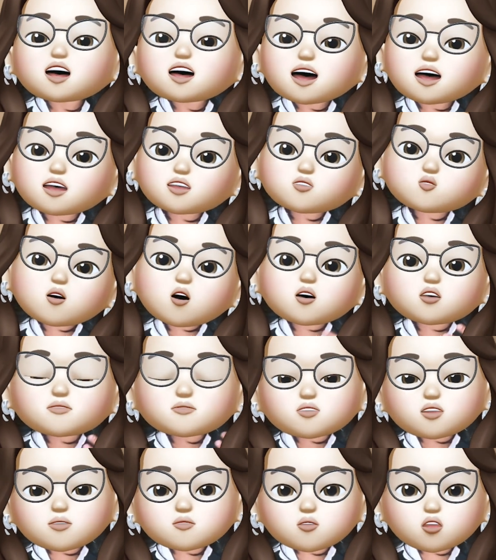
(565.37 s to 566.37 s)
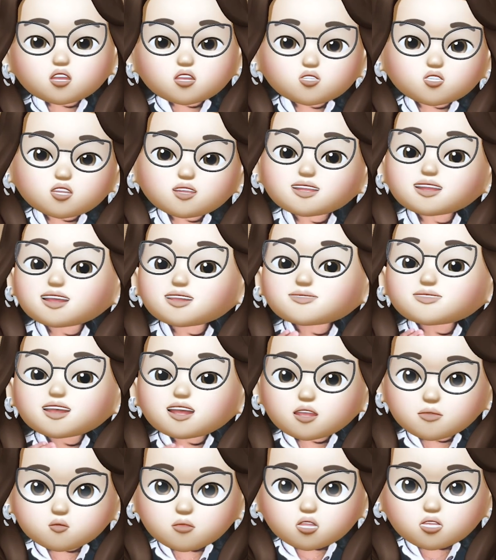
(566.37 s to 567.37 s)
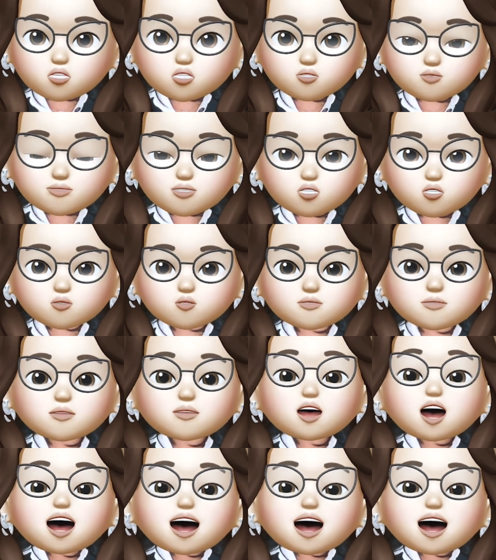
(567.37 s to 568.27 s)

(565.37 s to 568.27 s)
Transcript: It is also able to generate the images for you.